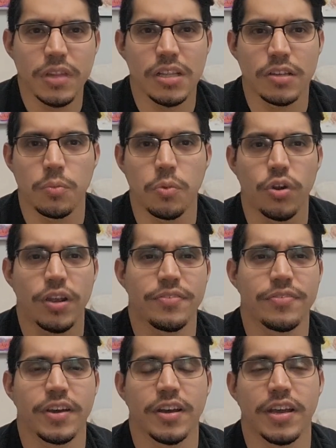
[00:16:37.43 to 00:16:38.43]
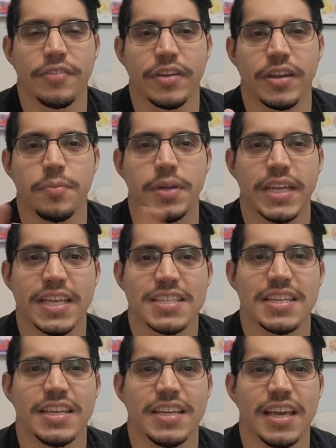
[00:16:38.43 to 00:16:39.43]
a little more. If anybody
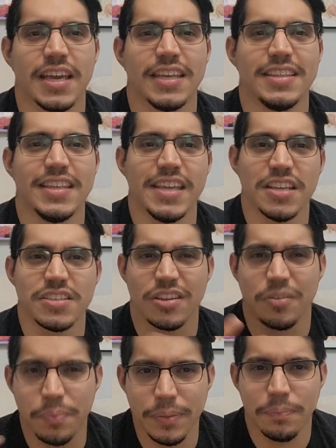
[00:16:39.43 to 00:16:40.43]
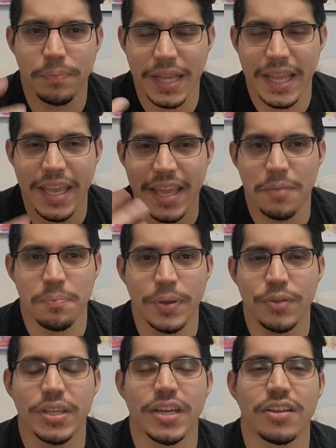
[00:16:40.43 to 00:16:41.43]
gets any ideas on playing and
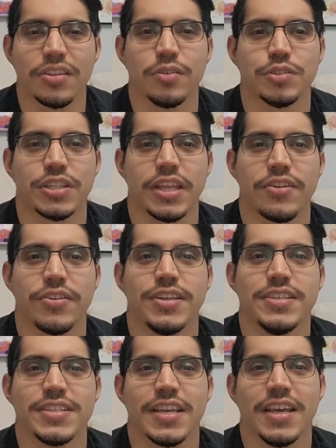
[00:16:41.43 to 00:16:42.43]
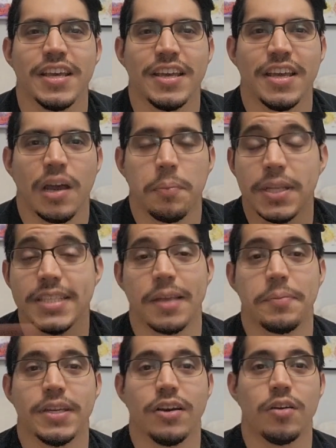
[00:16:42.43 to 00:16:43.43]
building on those theories, please
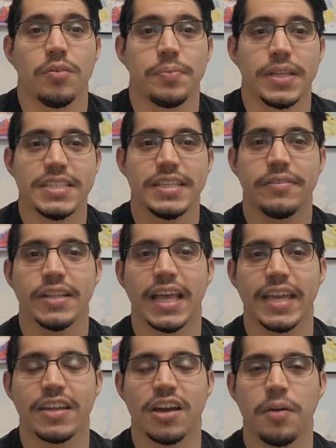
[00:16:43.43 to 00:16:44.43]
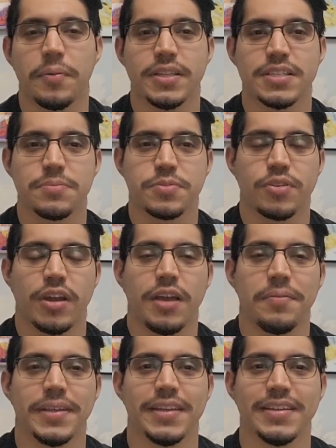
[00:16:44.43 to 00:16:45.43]
let me know. Please leave a like, comment,
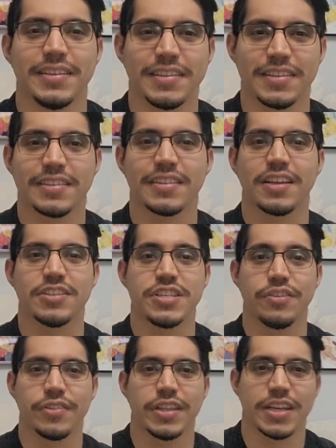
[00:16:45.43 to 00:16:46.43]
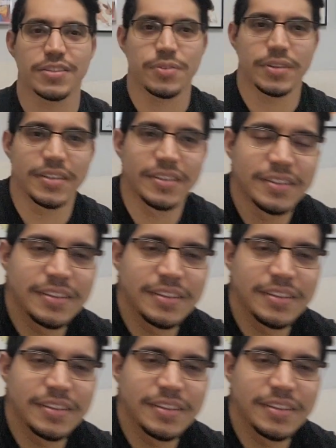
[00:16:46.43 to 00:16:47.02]
subscribe, and I'll see you for the next one.